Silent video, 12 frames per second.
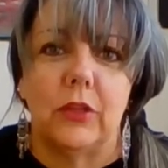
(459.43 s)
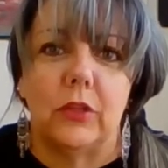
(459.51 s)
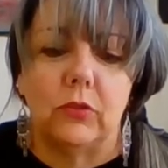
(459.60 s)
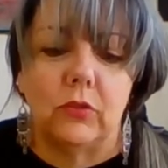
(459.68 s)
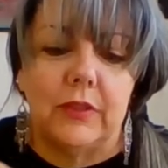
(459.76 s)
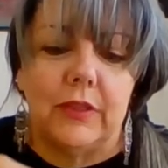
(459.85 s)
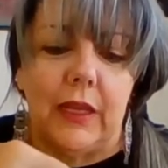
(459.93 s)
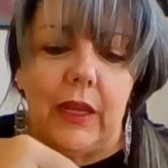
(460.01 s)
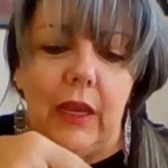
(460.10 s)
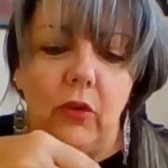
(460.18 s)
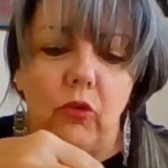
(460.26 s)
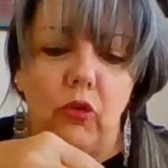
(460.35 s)
They're
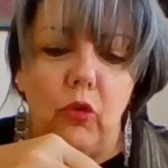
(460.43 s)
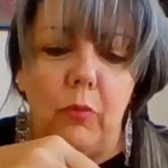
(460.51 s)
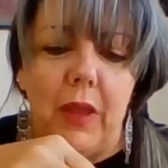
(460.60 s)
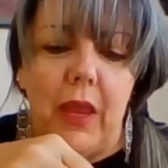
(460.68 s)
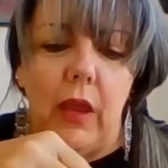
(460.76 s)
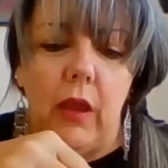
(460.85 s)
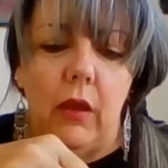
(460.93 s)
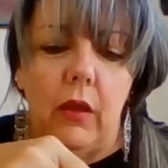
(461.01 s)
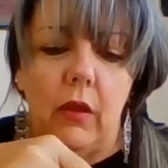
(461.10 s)
sticking to me.